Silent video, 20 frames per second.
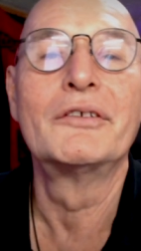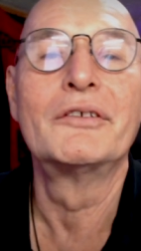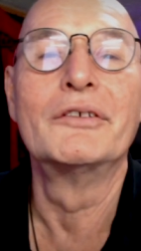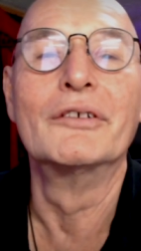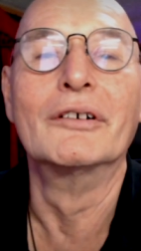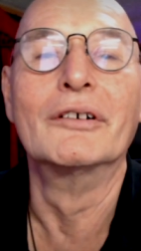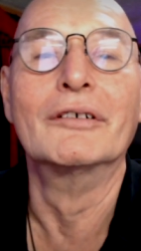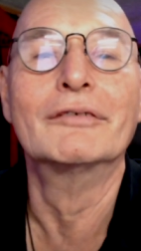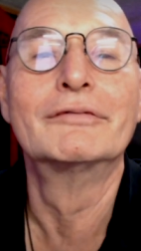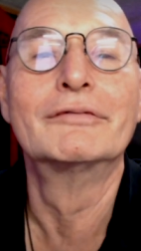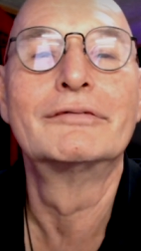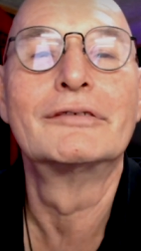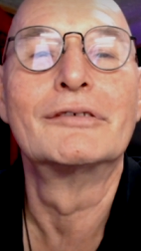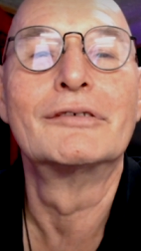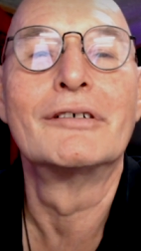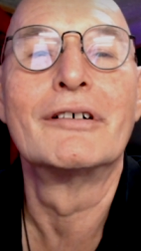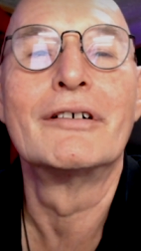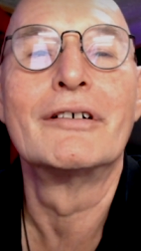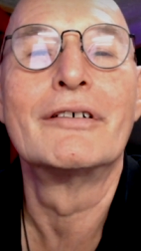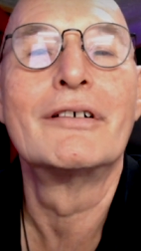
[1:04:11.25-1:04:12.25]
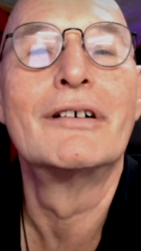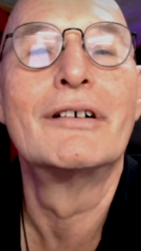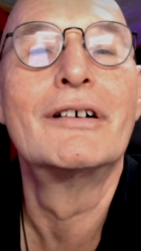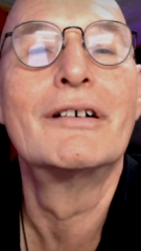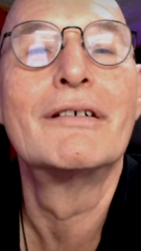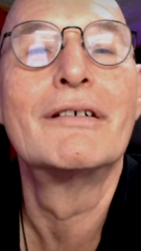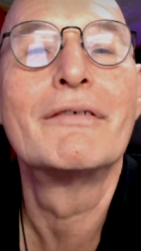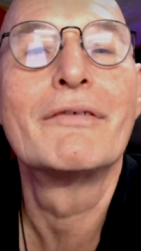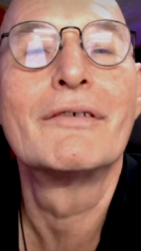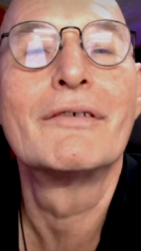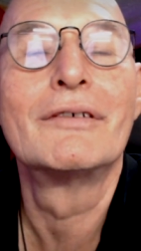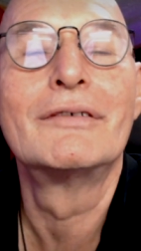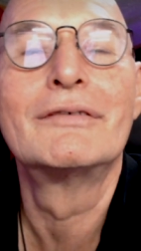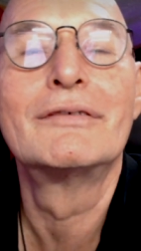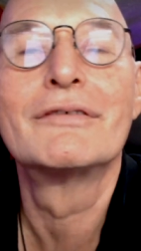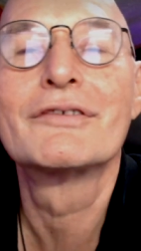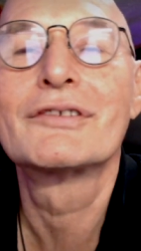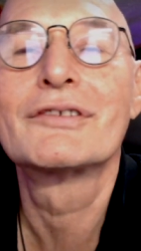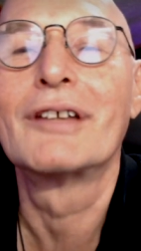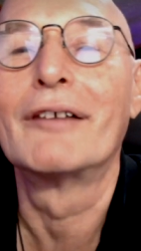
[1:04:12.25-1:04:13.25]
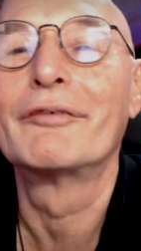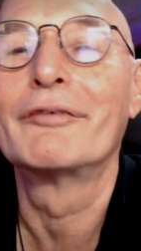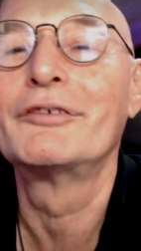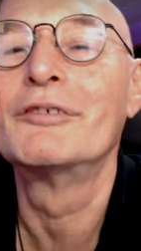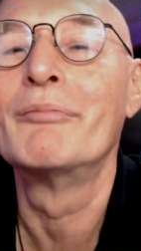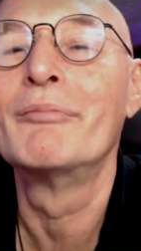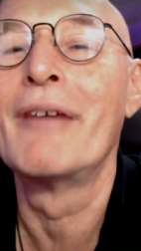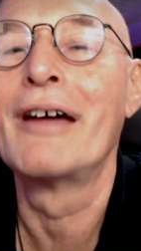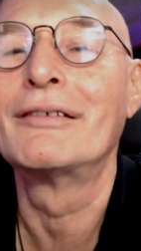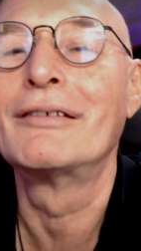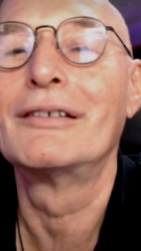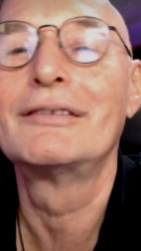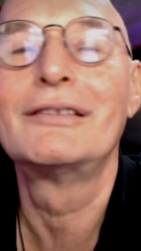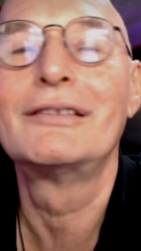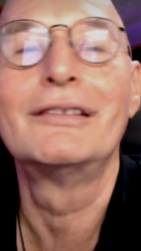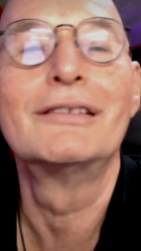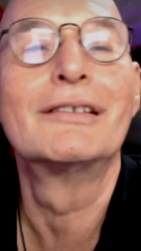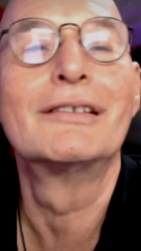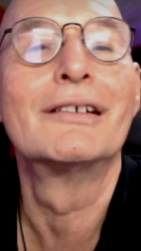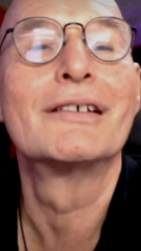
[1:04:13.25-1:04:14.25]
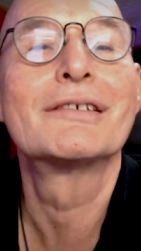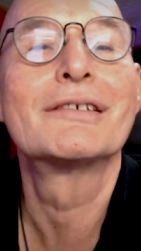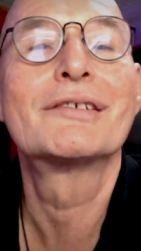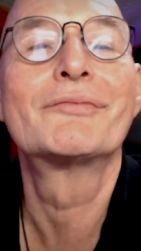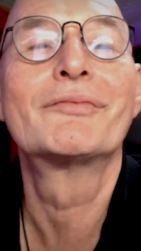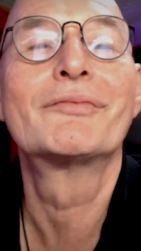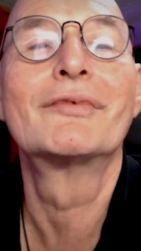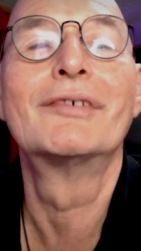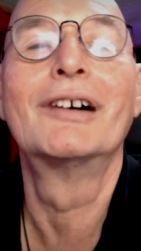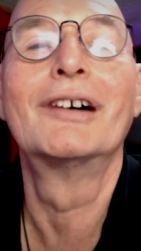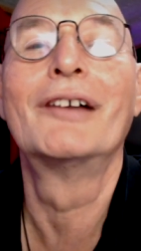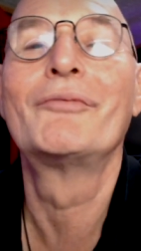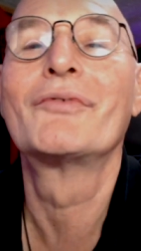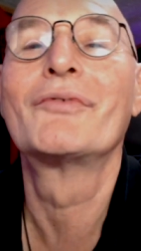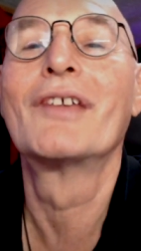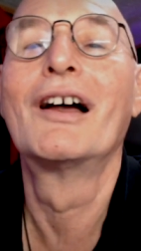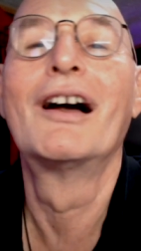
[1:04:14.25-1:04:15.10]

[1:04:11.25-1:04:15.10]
you know, for the stuff humanity does, right?